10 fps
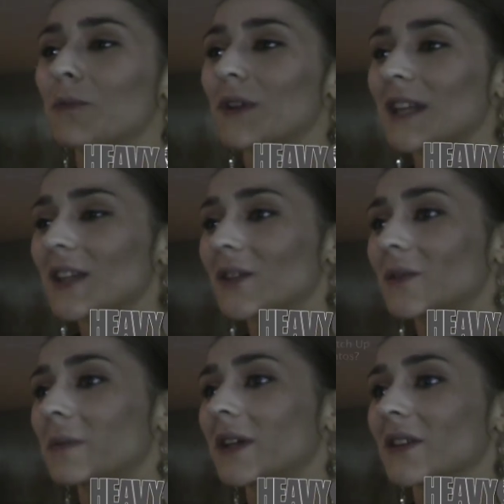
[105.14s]
pretty
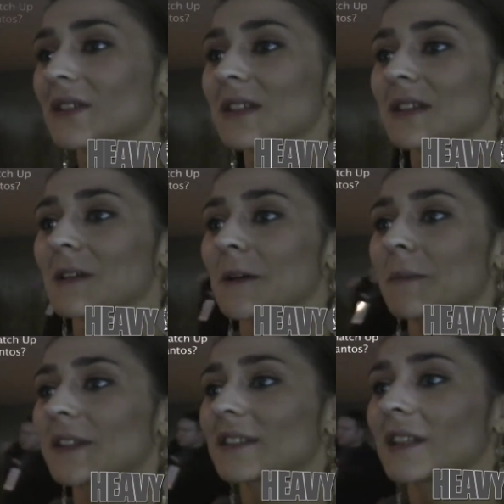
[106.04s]
good because
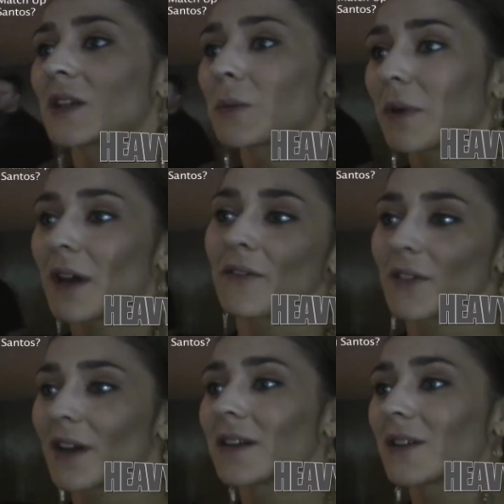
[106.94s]
my stand up,
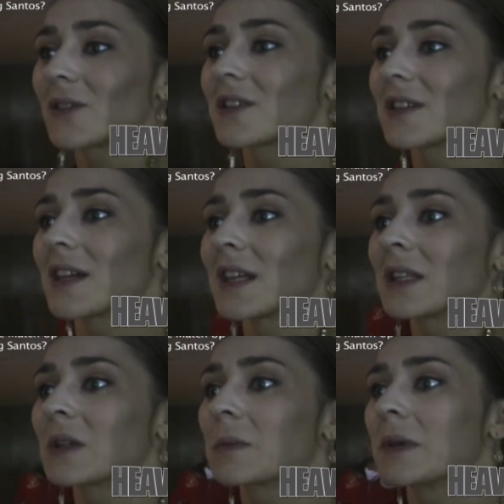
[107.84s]
I've got a good
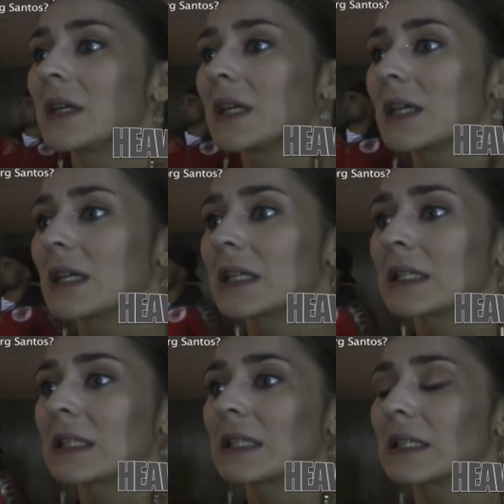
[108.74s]
stand up,
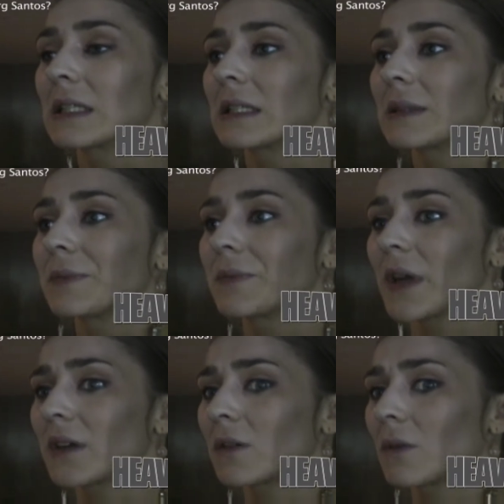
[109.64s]
and
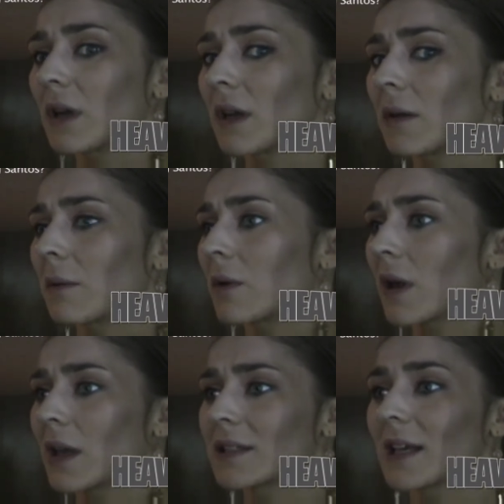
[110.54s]
um, I don't know
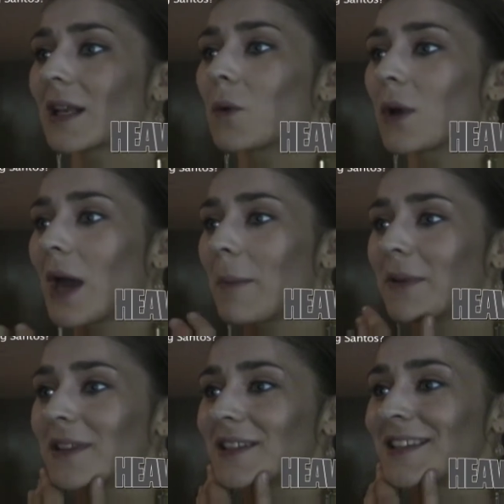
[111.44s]
exactly what happened this